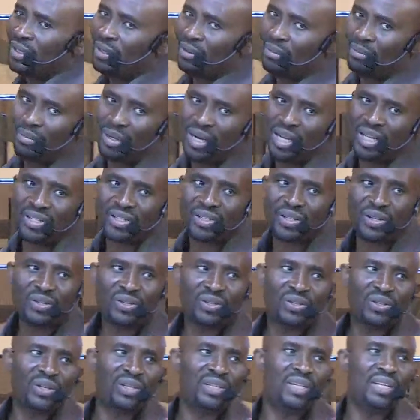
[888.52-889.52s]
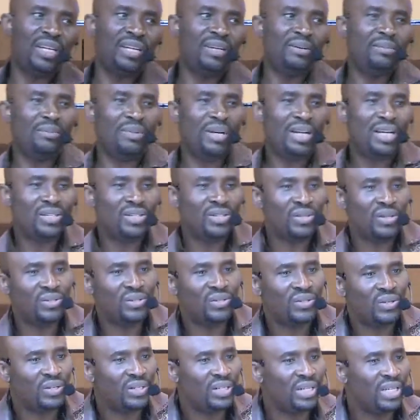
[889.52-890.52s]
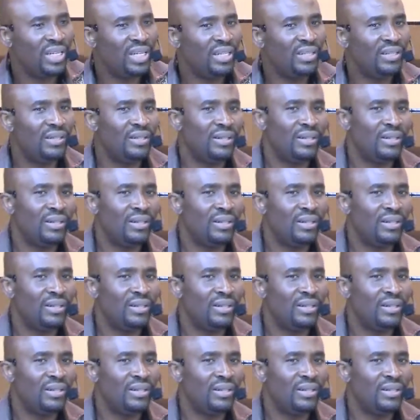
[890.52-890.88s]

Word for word: Blessed on Sunday, blessed on Sunday.